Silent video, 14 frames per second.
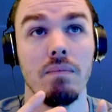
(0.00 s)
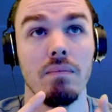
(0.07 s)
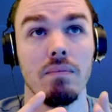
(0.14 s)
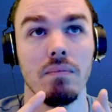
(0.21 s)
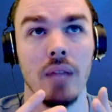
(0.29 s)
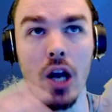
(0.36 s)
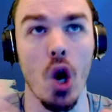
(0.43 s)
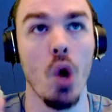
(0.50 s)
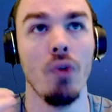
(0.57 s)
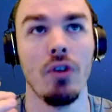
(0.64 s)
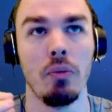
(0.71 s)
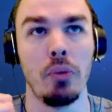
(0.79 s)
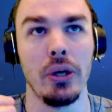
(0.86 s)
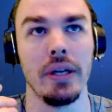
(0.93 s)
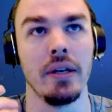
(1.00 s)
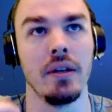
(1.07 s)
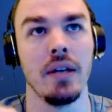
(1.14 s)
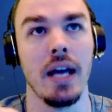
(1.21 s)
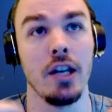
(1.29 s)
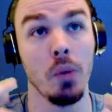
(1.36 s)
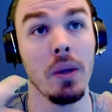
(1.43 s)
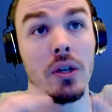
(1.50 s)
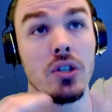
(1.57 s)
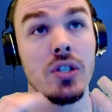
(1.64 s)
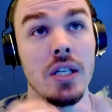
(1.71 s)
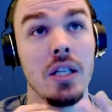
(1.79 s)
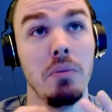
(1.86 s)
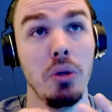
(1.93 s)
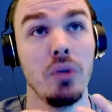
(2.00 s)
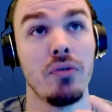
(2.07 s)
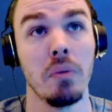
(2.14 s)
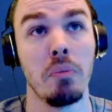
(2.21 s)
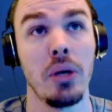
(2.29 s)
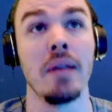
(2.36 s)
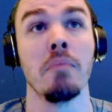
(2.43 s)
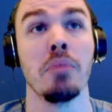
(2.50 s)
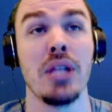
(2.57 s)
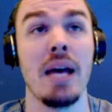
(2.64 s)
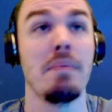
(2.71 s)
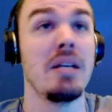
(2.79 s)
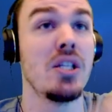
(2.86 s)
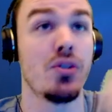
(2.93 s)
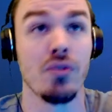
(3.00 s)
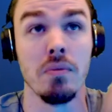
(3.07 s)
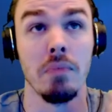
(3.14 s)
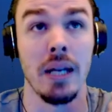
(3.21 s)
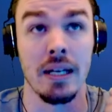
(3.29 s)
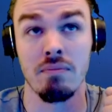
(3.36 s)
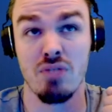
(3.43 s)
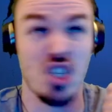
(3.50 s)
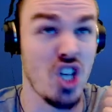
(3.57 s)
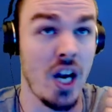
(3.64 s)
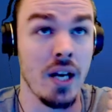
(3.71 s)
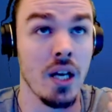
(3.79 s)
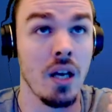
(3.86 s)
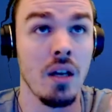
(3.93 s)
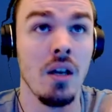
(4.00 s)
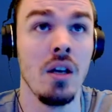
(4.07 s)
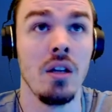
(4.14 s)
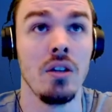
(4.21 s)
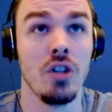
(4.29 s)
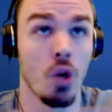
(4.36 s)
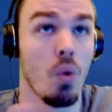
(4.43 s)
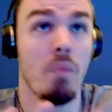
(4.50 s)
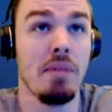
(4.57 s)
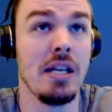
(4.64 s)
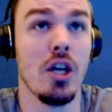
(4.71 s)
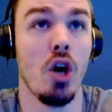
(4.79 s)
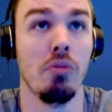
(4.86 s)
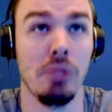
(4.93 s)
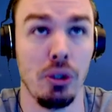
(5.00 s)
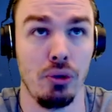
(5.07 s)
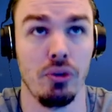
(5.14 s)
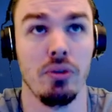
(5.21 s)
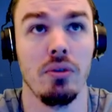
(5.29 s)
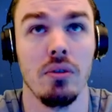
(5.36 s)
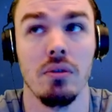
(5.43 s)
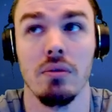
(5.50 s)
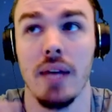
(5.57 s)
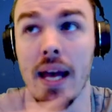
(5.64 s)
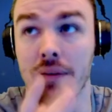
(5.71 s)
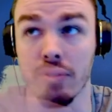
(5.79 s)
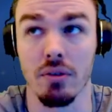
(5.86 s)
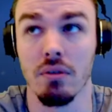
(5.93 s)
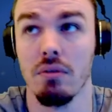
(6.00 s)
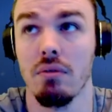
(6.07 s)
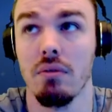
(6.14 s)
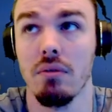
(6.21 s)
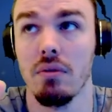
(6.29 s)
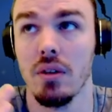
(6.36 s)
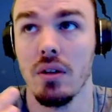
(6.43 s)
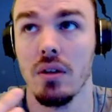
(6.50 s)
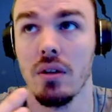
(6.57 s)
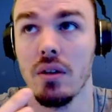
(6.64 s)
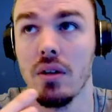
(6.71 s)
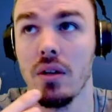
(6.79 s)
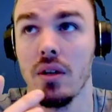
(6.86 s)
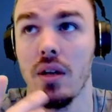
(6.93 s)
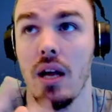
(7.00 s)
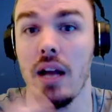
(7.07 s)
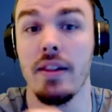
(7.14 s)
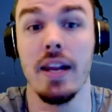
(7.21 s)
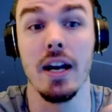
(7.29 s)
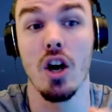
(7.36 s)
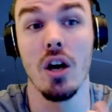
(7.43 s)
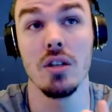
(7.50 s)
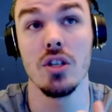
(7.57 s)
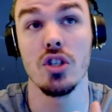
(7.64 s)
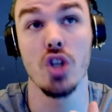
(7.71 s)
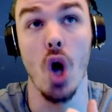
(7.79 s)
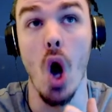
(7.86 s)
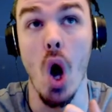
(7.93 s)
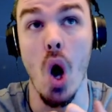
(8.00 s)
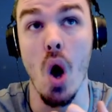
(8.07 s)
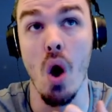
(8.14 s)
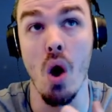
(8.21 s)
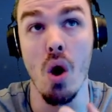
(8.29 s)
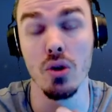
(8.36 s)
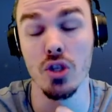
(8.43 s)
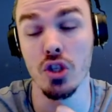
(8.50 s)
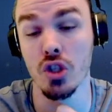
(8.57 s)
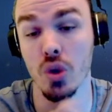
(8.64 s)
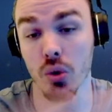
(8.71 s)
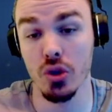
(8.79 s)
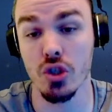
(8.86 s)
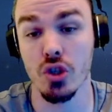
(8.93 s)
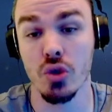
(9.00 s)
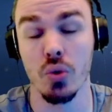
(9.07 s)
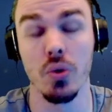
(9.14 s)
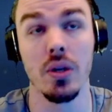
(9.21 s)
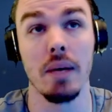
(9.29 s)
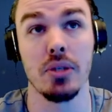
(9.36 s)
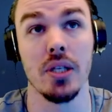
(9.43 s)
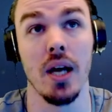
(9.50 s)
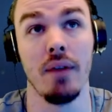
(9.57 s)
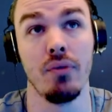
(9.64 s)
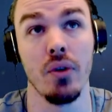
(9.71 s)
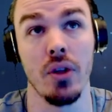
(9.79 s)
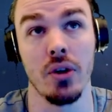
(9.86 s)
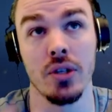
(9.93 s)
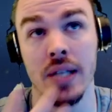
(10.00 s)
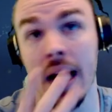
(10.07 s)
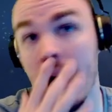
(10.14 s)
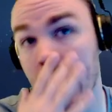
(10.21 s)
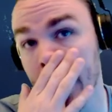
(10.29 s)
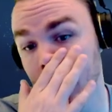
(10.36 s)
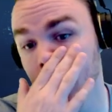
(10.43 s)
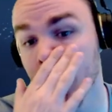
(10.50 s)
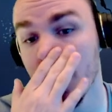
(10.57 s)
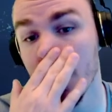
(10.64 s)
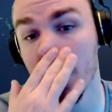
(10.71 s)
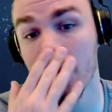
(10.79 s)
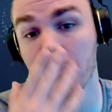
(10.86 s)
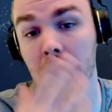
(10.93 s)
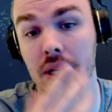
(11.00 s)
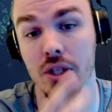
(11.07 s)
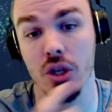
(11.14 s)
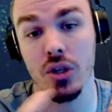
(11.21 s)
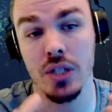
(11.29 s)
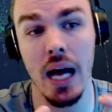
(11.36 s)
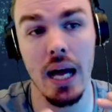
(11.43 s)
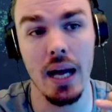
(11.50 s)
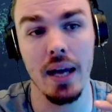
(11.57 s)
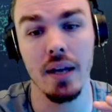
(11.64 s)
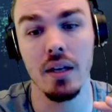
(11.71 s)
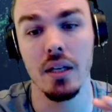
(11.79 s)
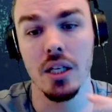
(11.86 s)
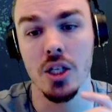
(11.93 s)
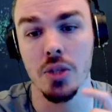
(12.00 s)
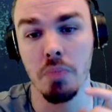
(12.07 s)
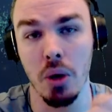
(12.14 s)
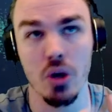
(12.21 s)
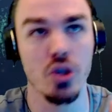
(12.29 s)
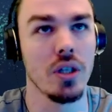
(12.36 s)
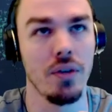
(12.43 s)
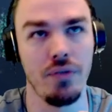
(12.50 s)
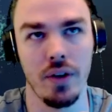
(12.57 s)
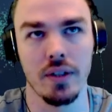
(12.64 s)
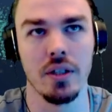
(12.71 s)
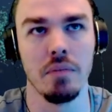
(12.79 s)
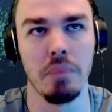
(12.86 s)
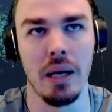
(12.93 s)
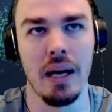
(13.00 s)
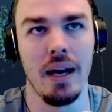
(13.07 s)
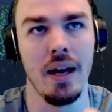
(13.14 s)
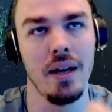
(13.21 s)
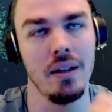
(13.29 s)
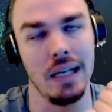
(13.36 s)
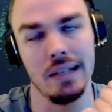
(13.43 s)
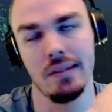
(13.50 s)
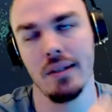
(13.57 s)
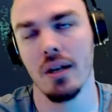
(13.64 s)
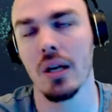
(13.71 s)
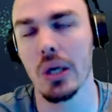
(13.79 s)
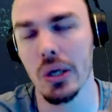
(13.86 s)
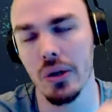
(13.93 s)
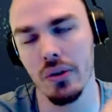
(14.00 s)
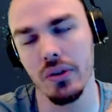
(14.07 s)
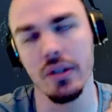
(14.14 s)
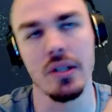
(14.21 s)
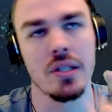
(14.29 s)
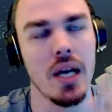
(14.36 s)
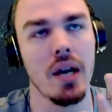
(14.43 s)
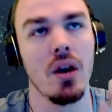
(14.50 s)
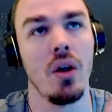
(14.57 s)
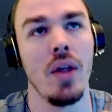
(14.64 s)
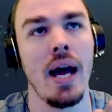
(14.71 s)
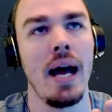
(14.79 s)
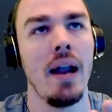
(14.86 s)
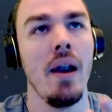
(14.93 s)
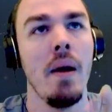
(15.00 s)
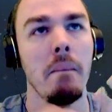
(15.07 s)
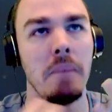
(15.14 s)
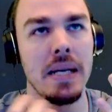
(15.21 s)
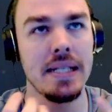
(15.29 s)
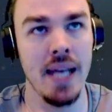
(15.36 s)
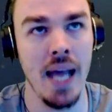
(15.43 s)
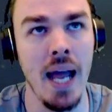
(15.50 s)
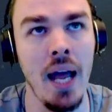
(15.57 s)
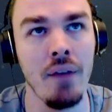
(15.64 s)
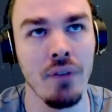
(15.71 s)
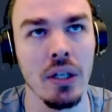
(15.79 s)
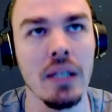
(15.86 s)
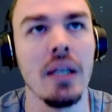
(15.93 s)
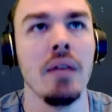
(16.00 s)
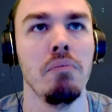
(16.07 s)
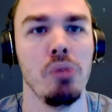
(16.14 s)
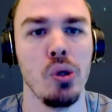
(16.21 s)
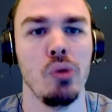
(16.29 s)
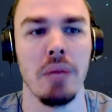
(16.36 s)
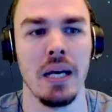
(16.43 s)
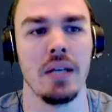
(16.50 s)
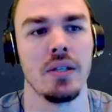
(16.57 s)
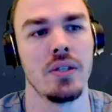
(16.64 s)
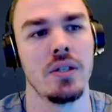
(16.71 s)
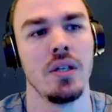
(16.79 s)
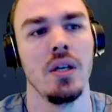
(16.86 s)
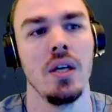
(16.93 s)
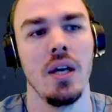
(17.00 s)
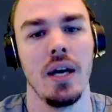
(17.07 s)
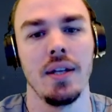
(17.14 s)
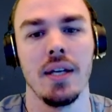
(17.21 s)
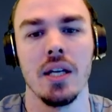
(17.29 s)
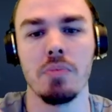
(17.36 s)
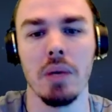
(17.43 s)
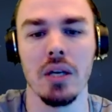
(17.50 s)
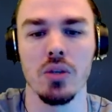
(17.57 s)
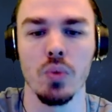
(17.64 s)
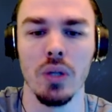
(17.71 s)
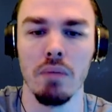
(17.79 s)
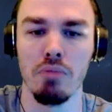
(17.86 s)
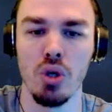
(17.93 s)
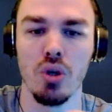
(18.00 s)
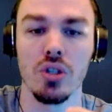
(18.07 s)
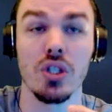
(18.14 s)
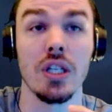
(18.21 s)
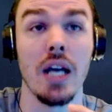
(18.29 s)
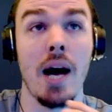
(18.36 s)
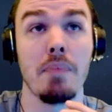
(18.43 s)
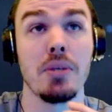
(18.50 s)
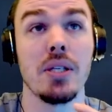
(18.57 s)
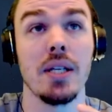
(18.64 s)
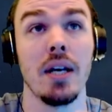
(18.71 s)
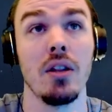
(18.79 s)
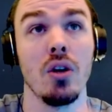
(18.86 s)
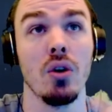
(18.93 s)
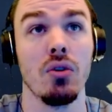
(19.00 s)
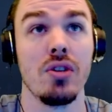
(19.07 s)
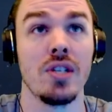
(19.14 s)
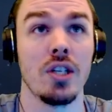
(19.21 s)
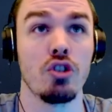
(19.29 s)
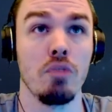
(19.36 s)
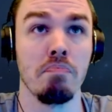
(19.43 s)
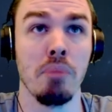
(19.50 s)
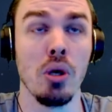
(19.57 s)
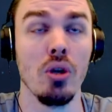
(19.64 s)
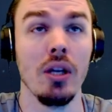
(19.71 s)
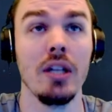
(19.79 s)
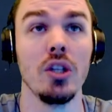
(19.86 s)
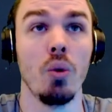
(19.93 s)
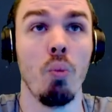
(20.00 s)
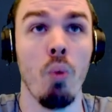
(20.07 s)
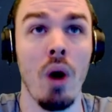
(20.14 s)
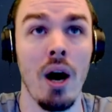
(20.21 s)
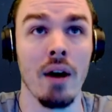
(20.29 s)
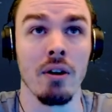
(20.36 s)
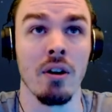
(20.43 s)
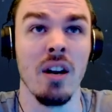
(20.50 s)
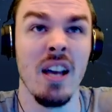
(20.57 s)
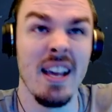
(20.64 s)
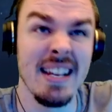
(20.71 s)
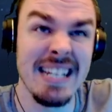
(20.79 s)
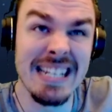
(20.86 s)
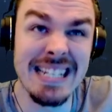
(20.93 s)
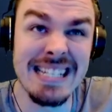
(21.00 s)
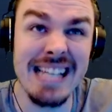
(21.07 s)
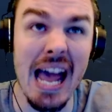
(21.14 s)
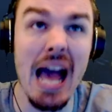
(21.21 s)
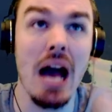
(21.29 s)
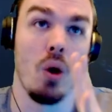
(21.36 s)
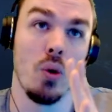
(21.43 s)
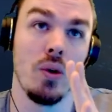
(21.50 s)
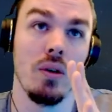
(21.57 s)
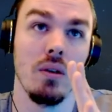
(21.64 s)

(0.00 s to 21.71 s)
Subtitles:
like, over Britain. And you'll be able to see the moon from Britain. But that means from, like, China, there will be no moon. Ever. And then it causes all sorts of screwed up stuff with our tide, because our tide is partially affected by, like, the Earth and the sun and all that, but it's heavily moon-based. And that is because when the moon is on the opposite side of the Earth, it's actually pulling the water down